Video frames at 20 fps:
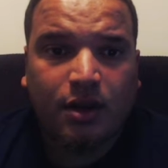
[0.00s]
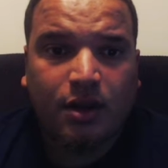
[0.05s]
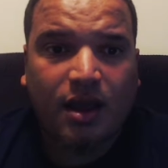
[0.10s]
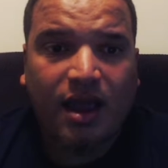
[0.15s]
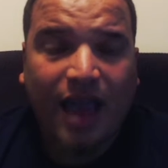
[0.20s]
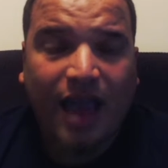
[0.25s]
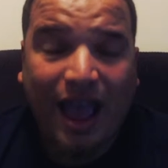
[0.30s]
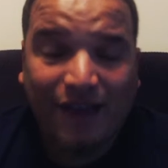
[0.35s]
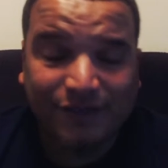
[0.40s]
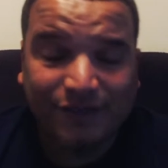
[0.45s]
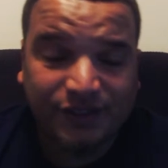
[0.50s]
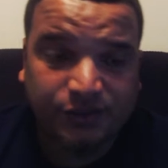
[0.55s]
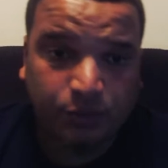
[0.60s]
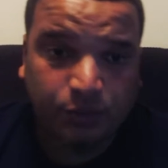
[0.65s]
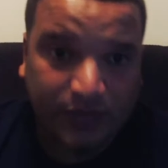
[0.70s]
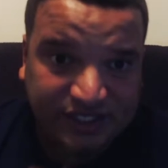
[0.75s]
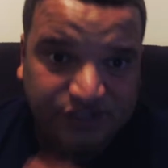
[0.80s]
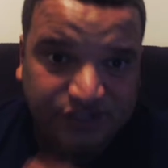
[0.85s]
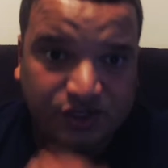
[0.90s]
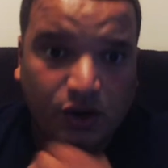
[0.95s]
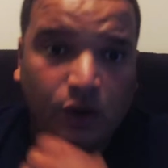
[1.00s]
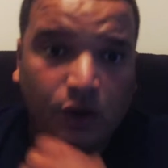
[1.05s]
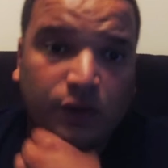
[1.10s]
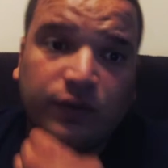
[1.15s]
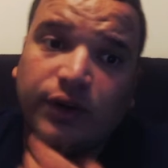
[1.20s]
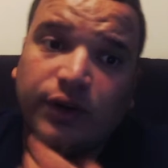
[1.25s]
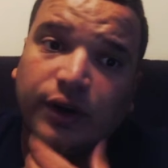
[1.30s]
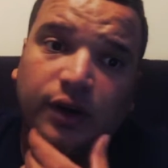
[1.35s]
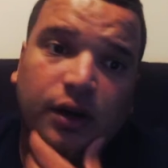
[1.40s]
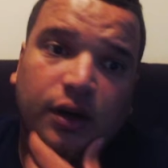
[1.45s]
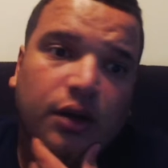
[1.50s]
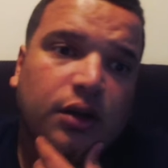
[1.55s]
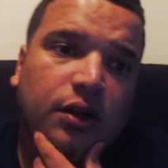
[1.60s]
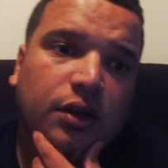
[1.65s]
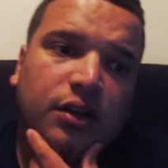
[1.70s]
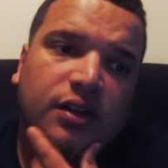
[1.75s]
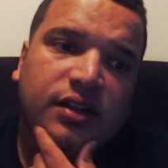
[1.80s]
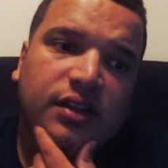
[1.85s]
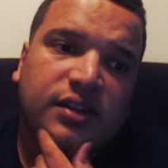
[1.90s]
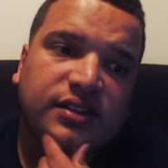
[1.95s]
have switched over
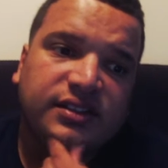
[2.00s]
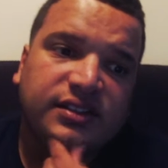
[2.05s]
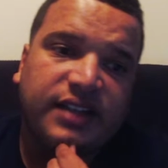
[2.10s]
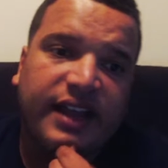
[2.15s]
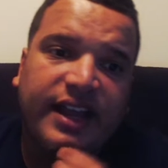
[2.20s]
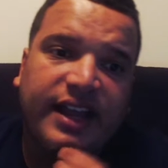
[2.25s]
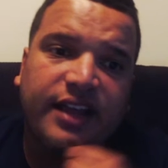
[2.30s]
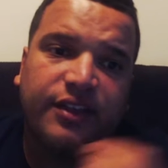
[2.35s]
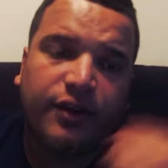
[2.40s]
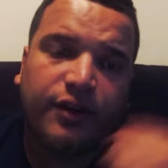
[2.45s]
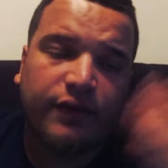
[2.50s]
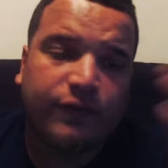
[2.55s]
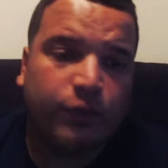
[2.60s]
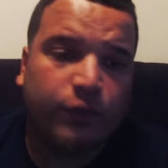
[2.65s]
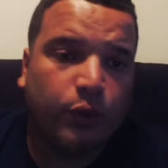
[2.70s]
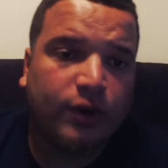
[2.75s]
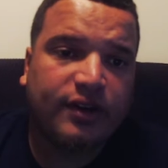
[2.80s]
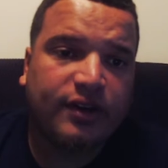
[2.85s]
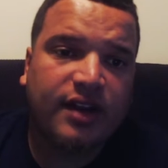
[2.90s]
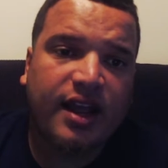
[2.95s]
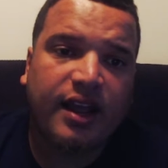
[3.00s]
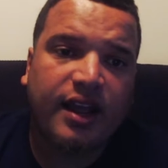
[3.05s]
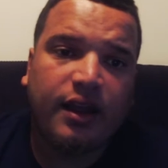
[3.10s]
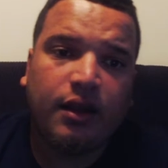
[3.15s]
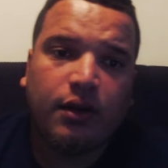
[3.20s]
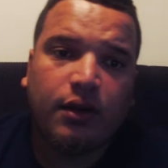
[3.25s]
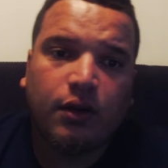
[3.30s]
to either Fortnite